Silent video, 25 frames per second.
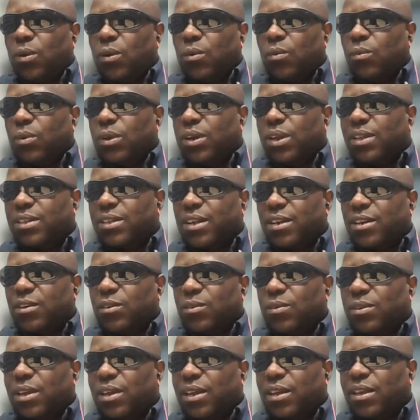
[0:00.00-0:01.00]
does that
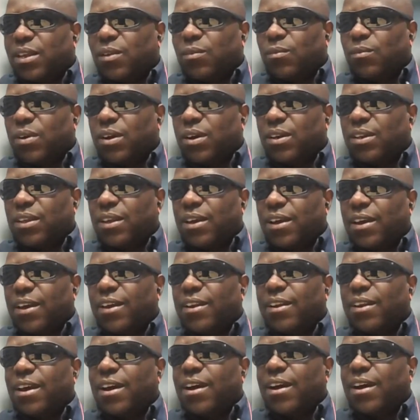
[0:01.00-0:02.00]
look like in 1 year,
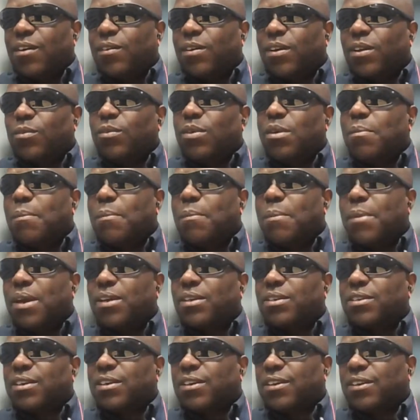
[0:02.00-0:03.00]
and how can we
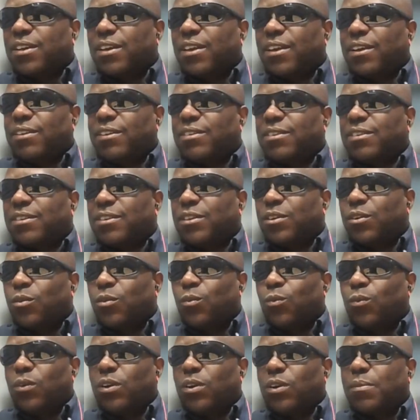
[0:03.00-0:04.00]
measure it?
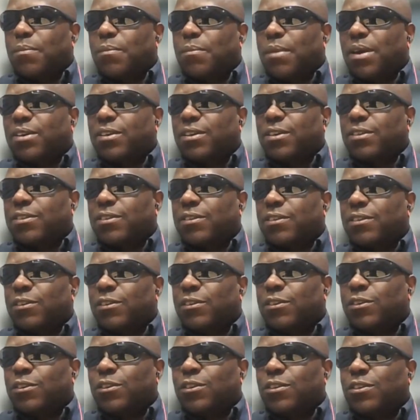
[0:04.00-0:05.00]
What metrics
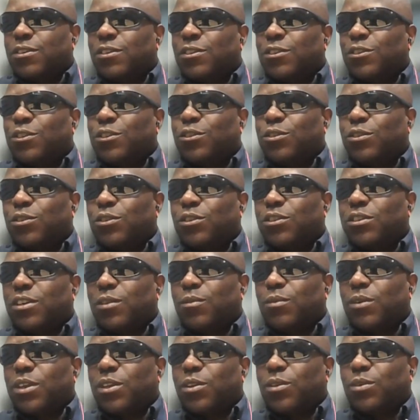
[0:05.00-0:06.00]
shall
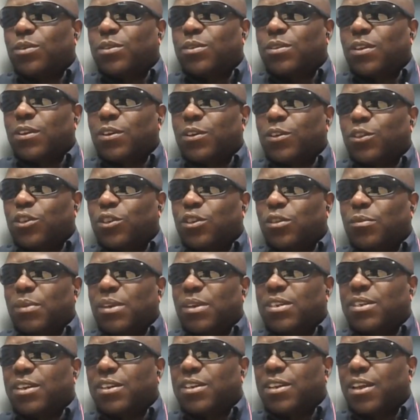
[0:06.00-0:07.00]
we use to
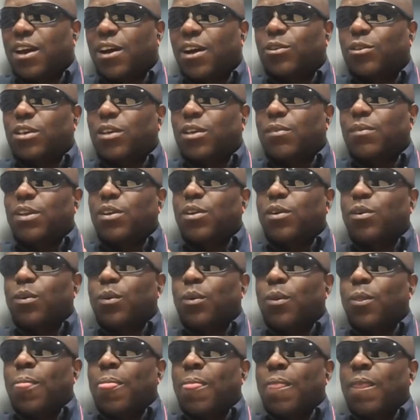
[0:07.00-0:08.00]
measure it? How shall we
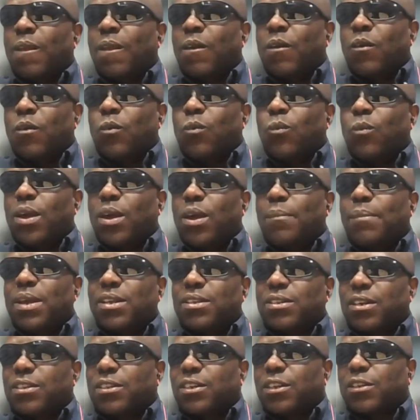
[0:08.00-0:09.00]
know we are being
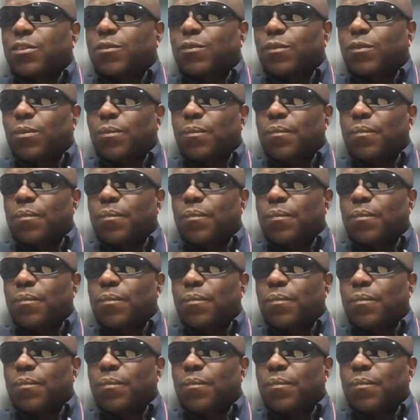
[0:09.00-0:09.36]
successful?